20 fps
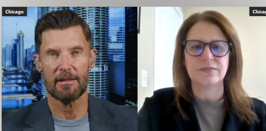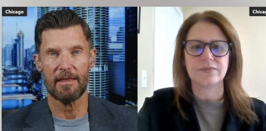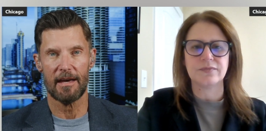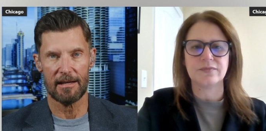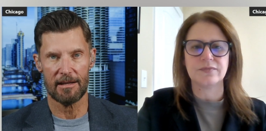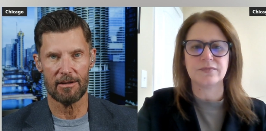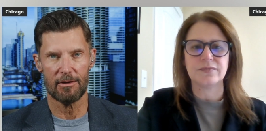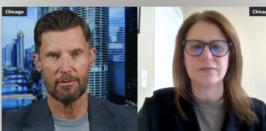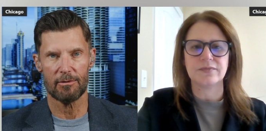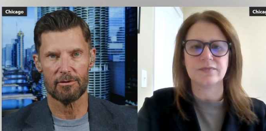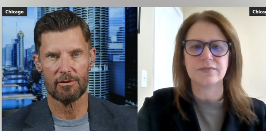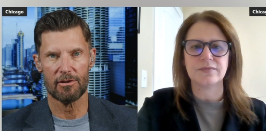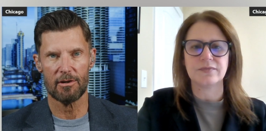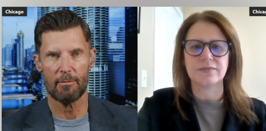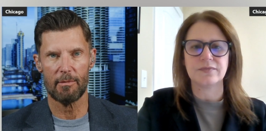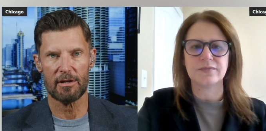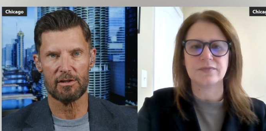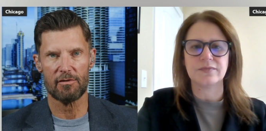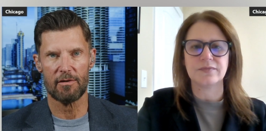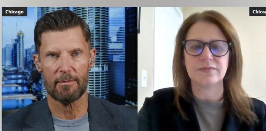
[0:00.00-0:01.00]
Speaker 1: thank you so
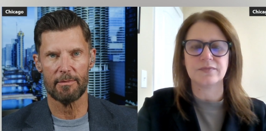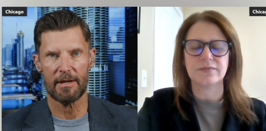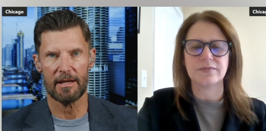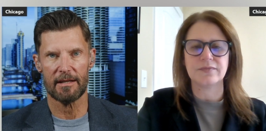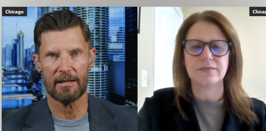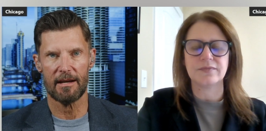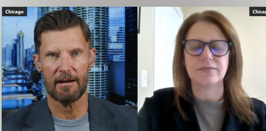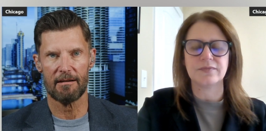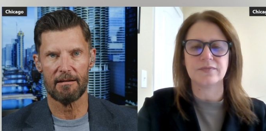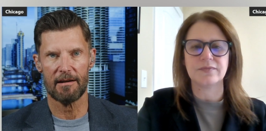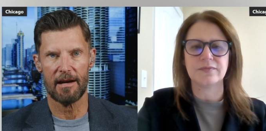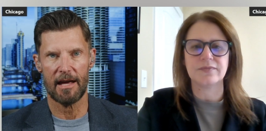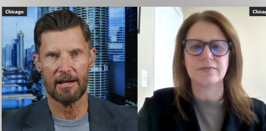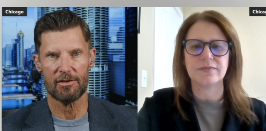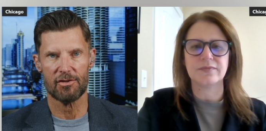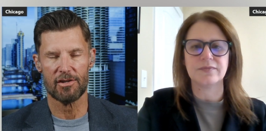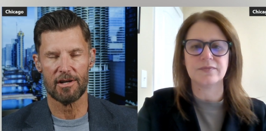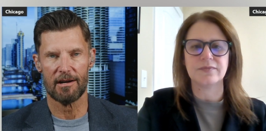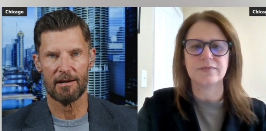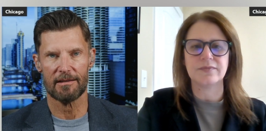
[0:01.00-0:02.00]
much for being here
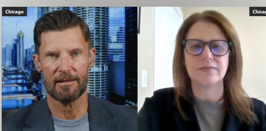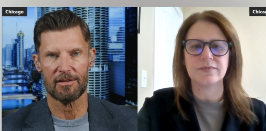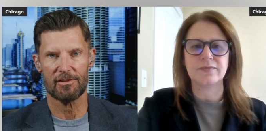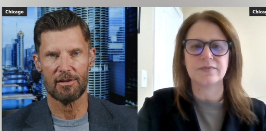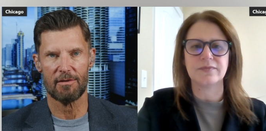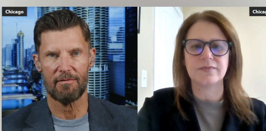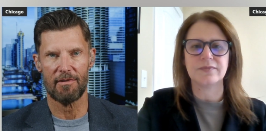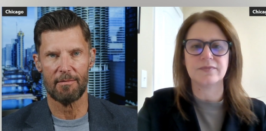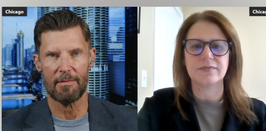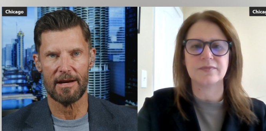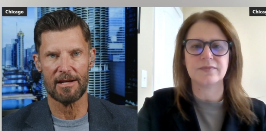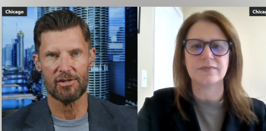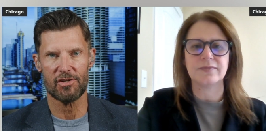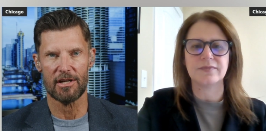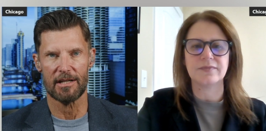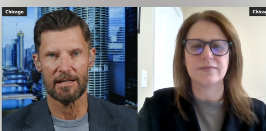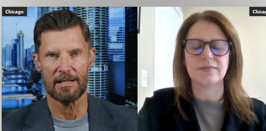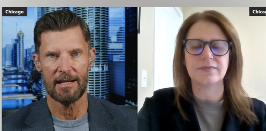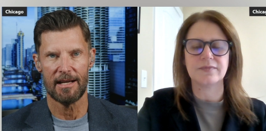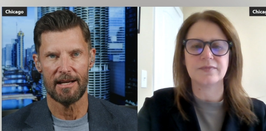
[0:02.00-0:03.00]
and sharing this
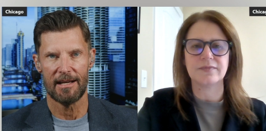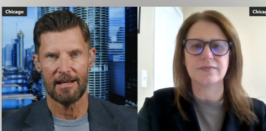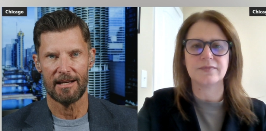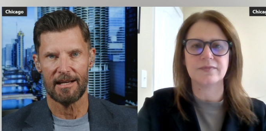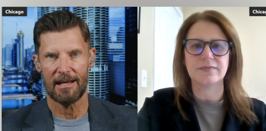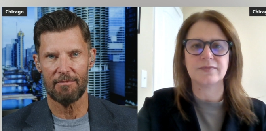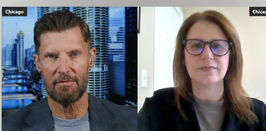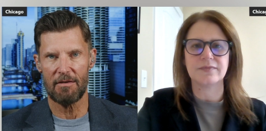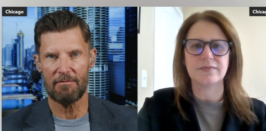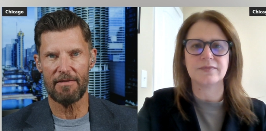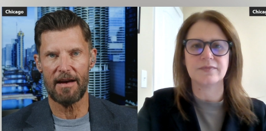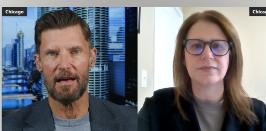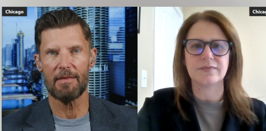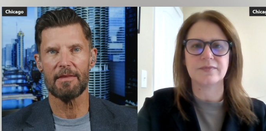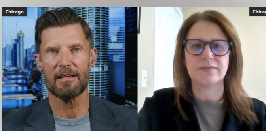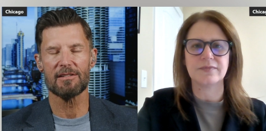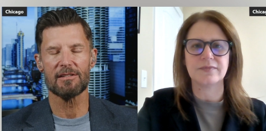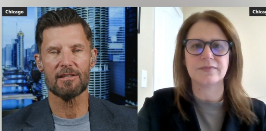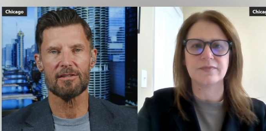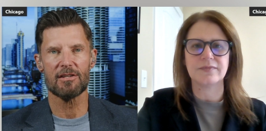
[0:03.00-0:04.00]
information. If you found
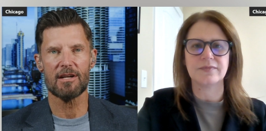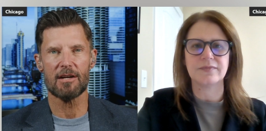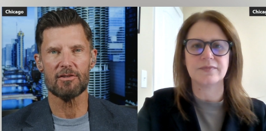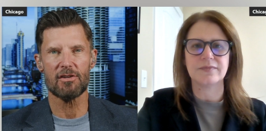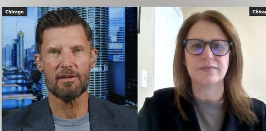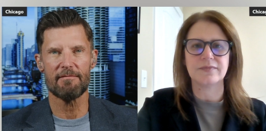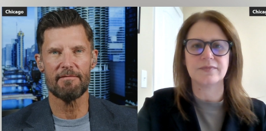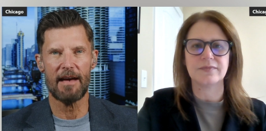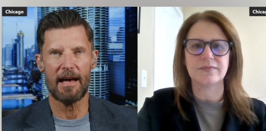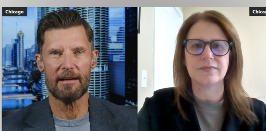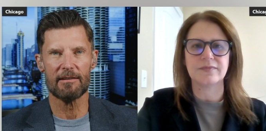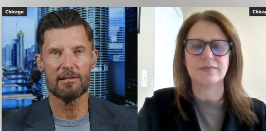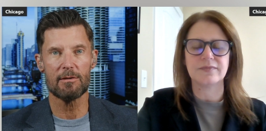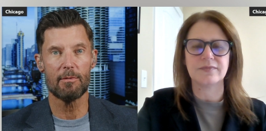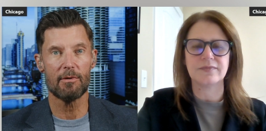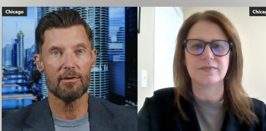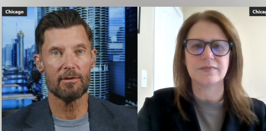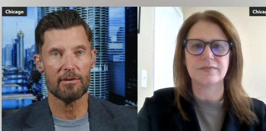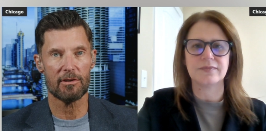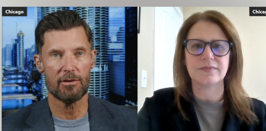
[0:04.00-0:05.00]
this discussion
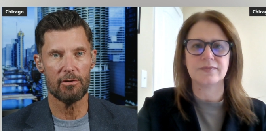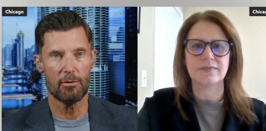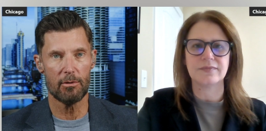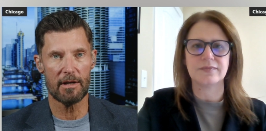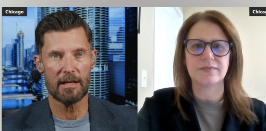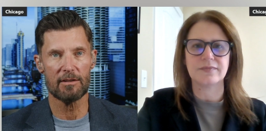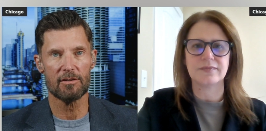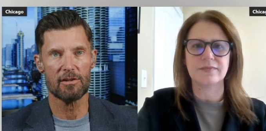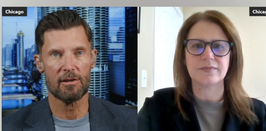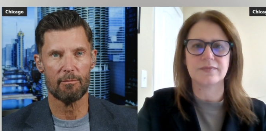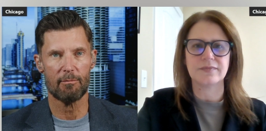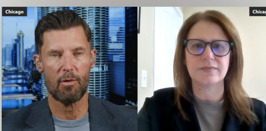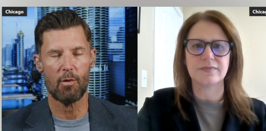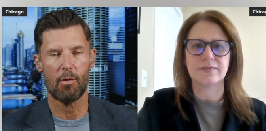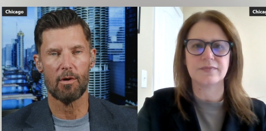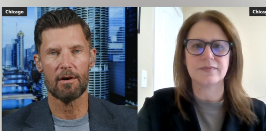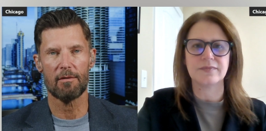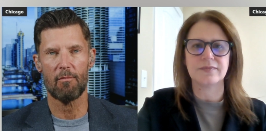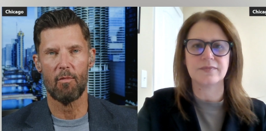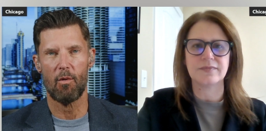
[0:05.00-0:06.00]
valuable, you can
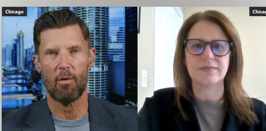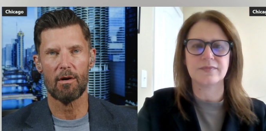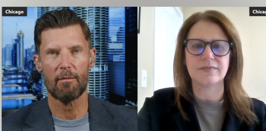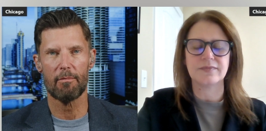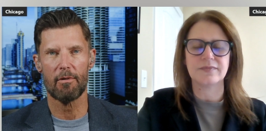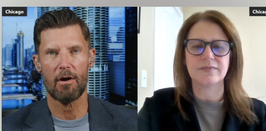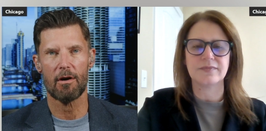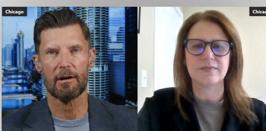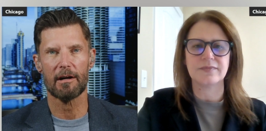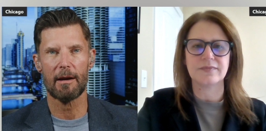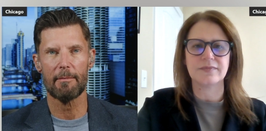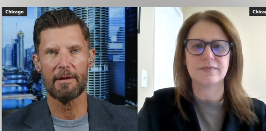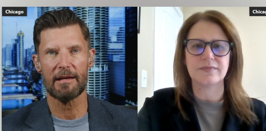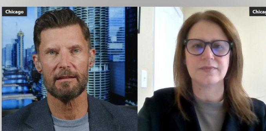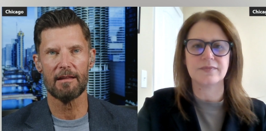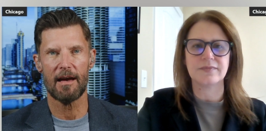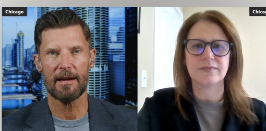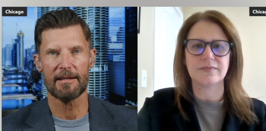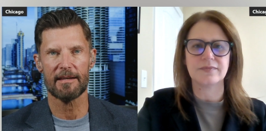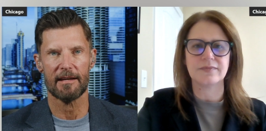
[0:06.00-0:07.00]
support more
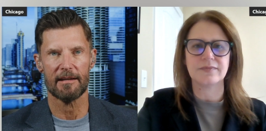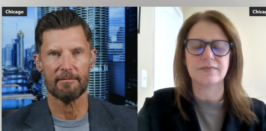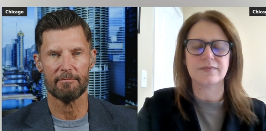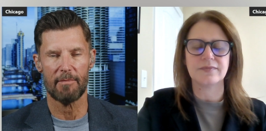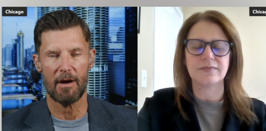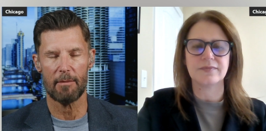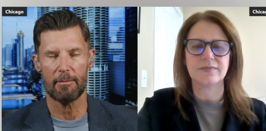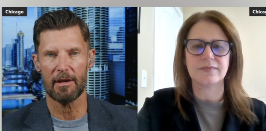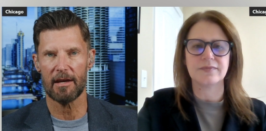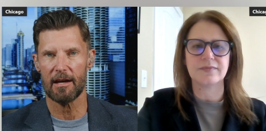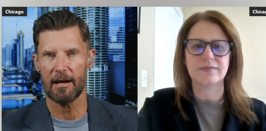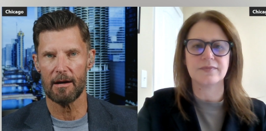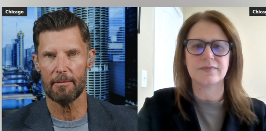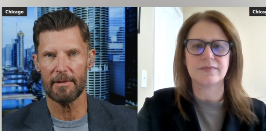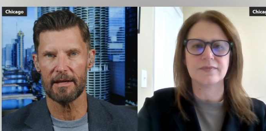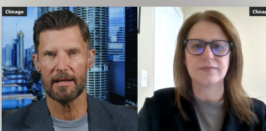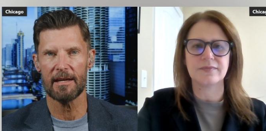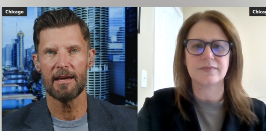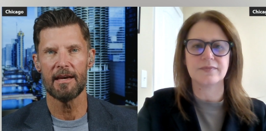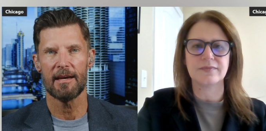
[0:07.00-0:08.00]
programming like it by
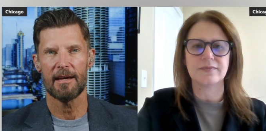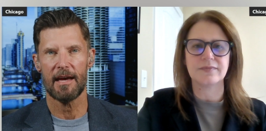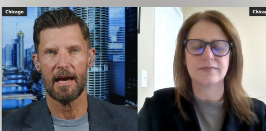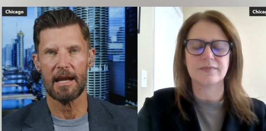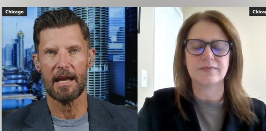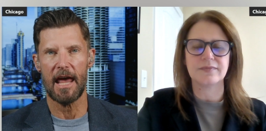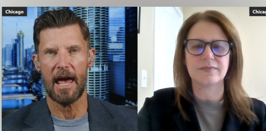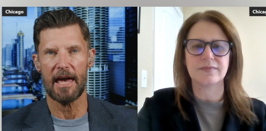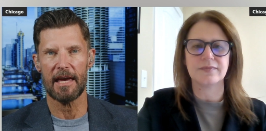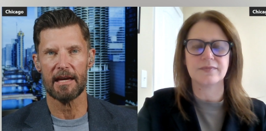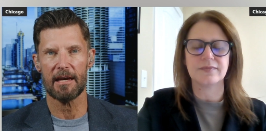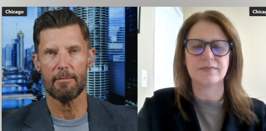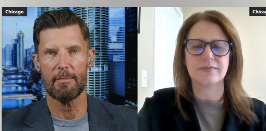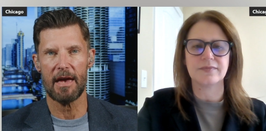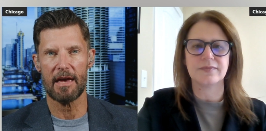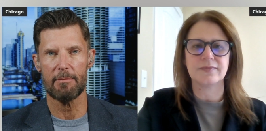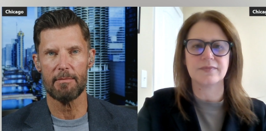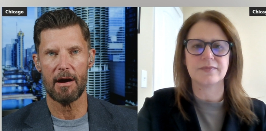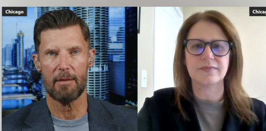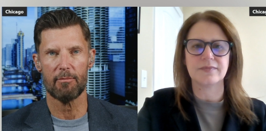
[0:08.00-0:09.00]
becoming an
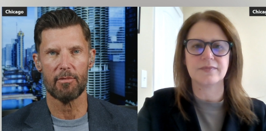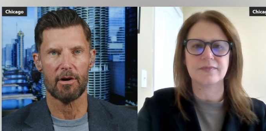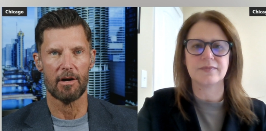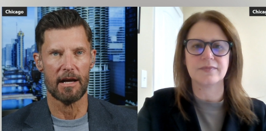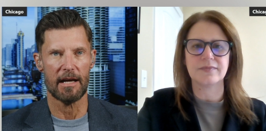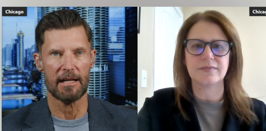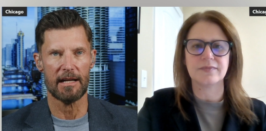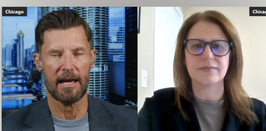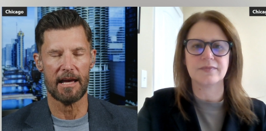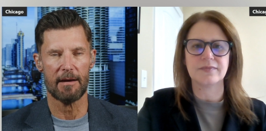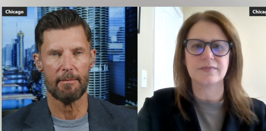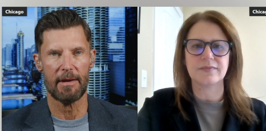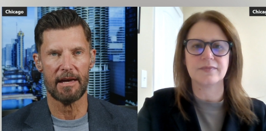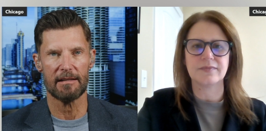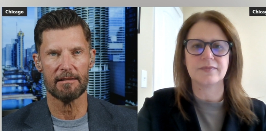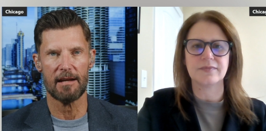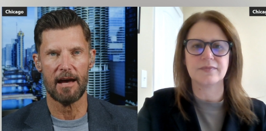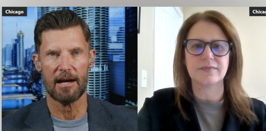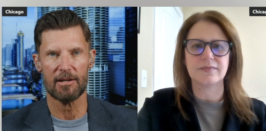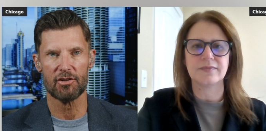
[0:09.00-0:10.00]
AMA member at
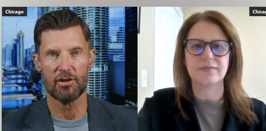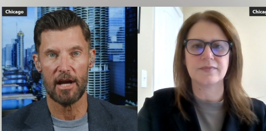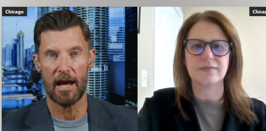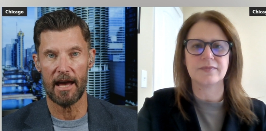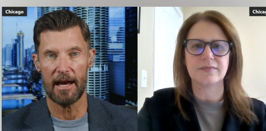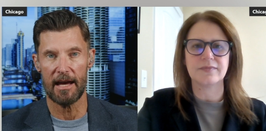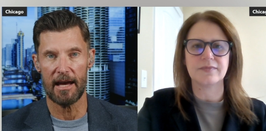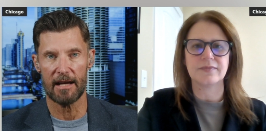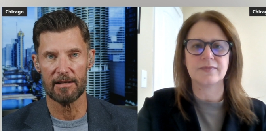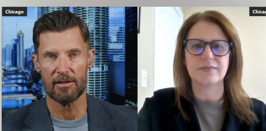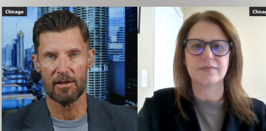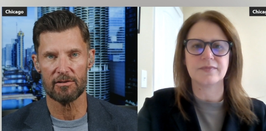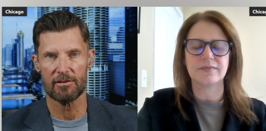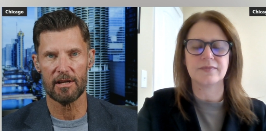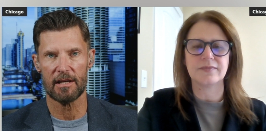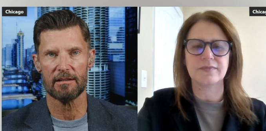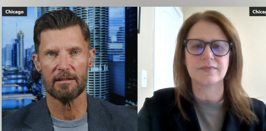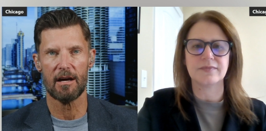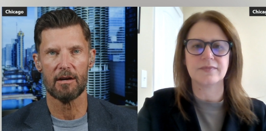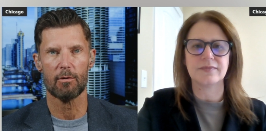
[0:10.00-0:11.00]

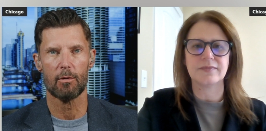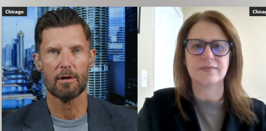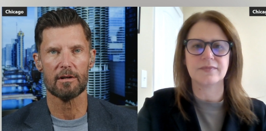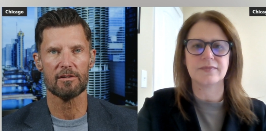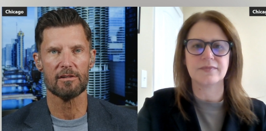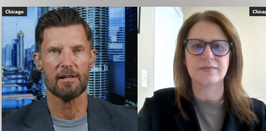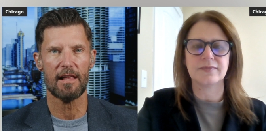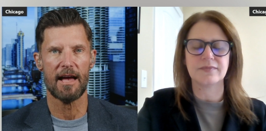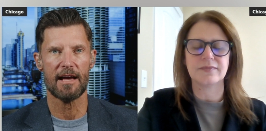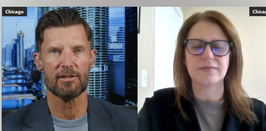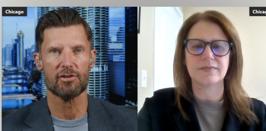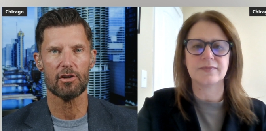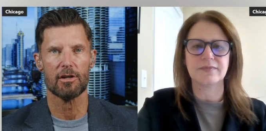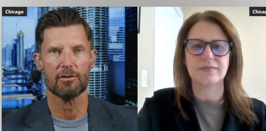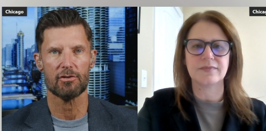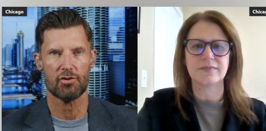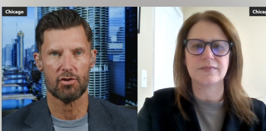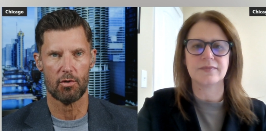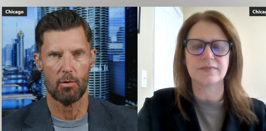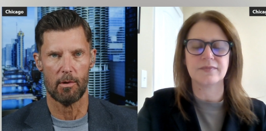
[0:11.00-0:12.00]

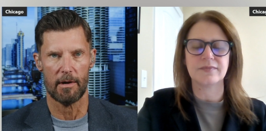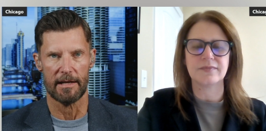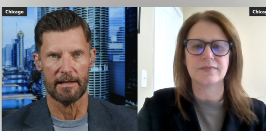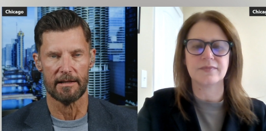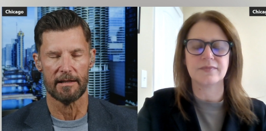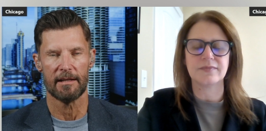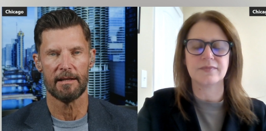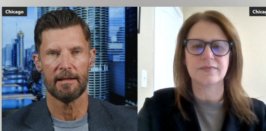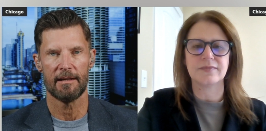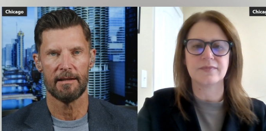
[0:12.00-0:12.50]
ama-assn.org/join.